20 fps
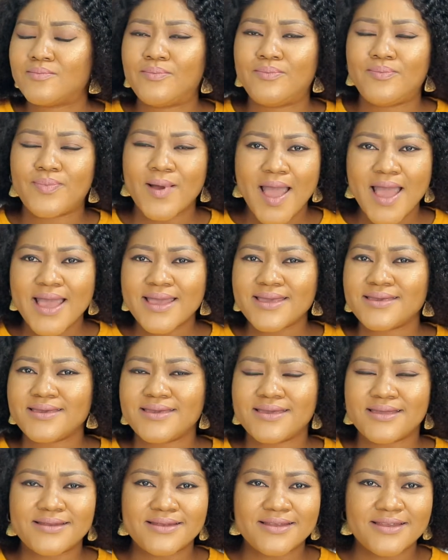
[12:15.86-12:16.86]
buy
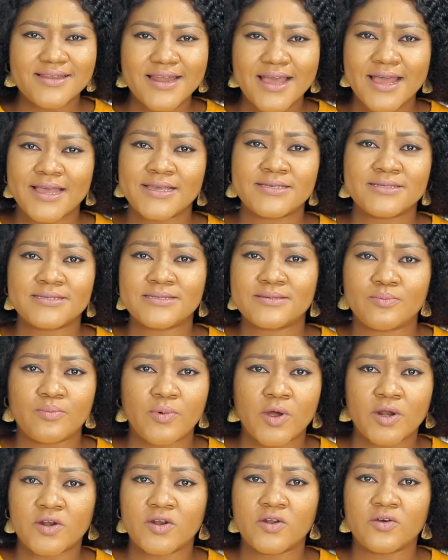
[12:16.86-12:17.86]
a nice
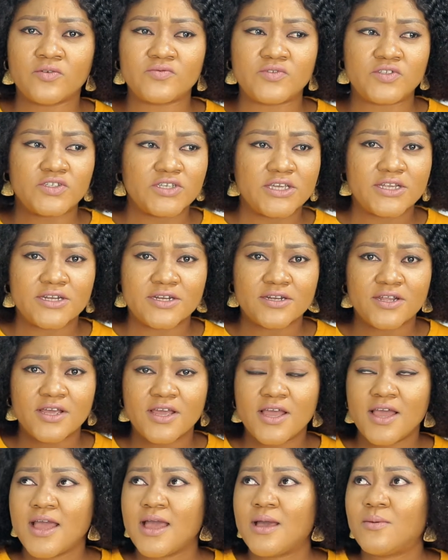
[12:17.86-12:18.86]
bottle of gin,
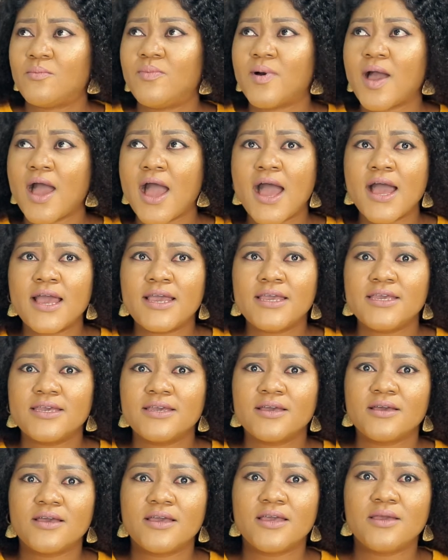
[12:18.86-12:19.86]
buy
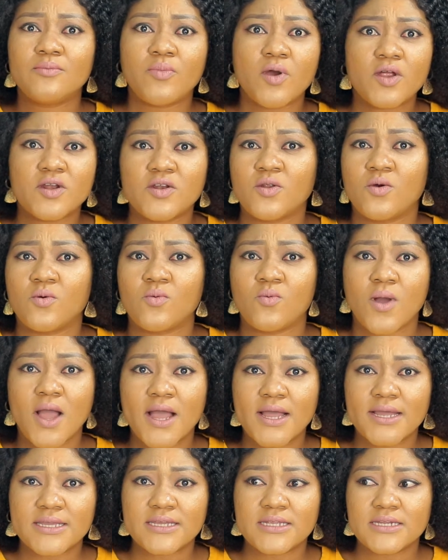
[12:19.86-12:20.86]
a bottle of
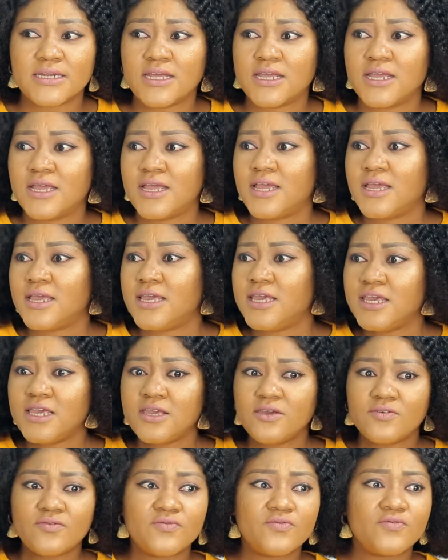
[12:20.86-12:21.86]
wine.
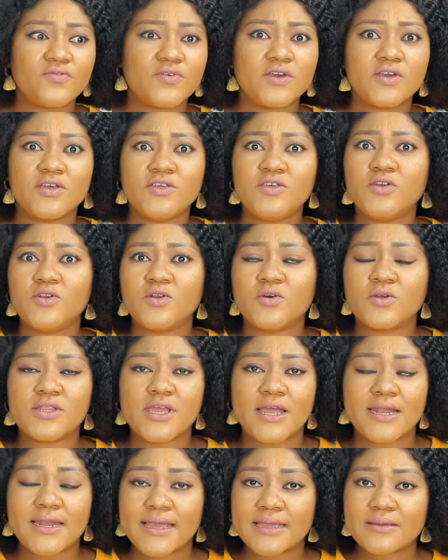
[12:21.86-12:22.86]
If,
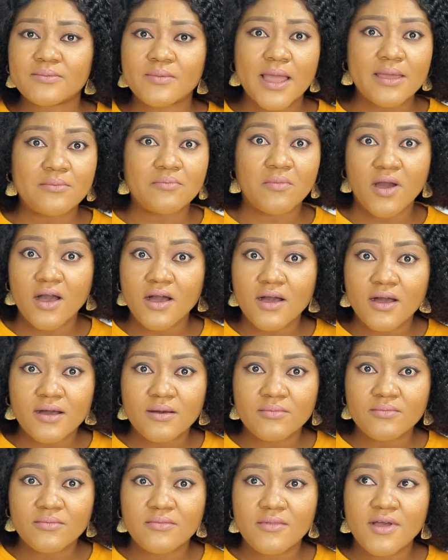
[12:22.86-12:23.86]
they're like my
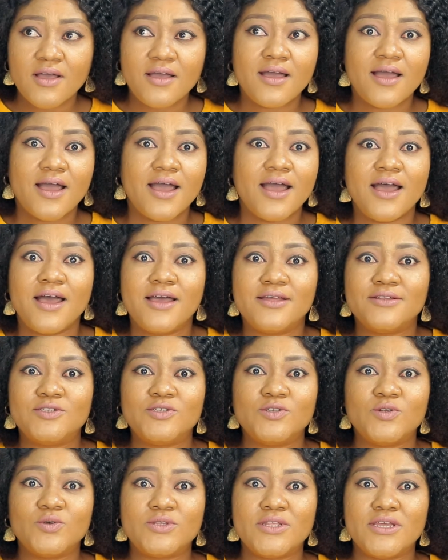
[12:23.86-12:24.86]
mom and,
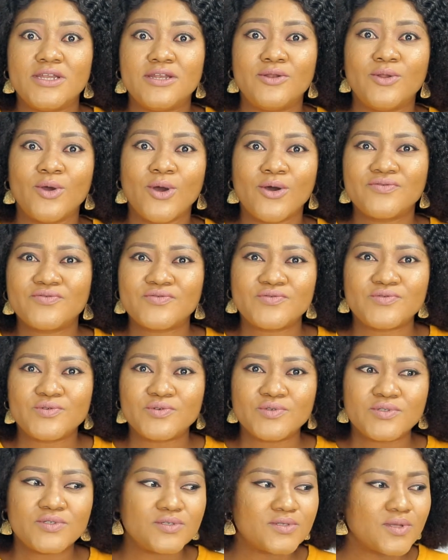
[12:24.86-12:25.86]
they love
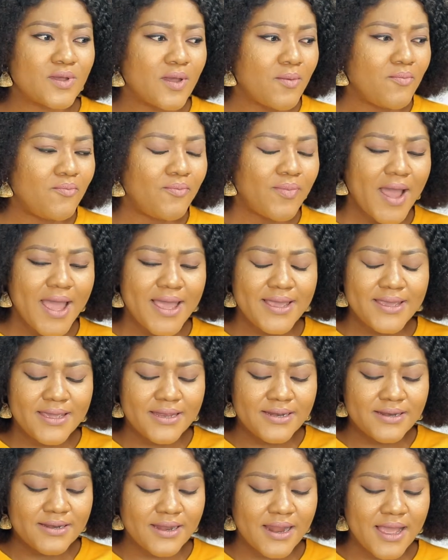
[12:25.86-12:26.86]
fruits, buy
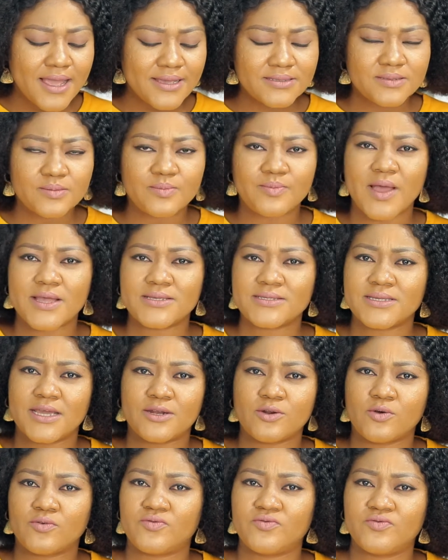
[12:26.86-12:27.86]
a nice
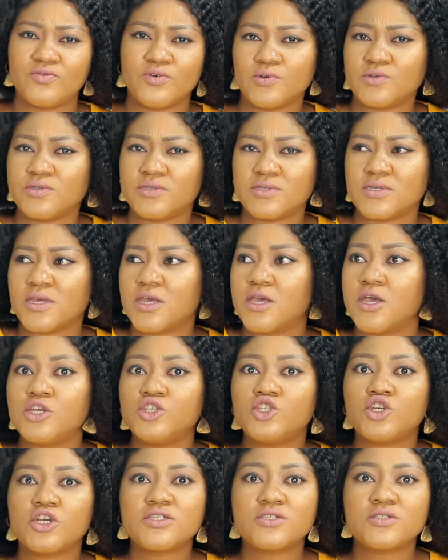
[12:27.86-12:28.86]
basket of fruits.
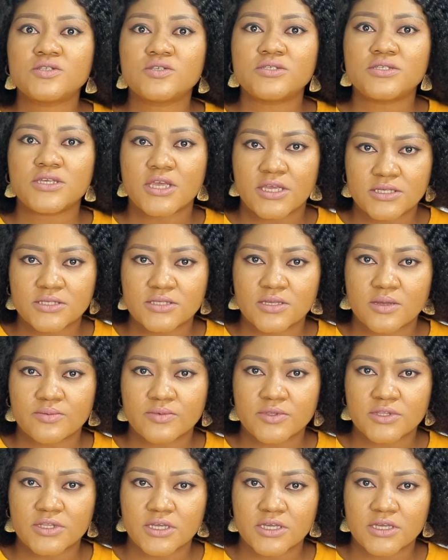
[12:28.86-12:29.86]
Just take
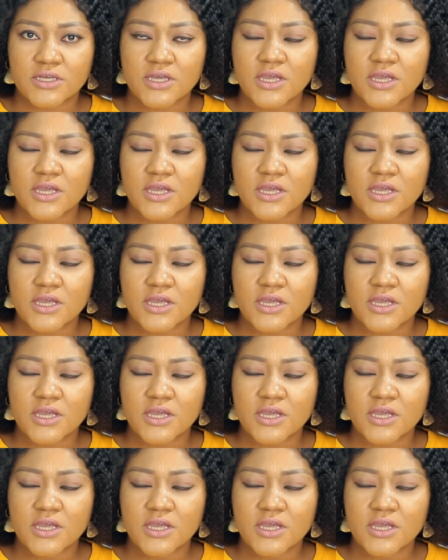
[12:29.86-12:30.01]
something.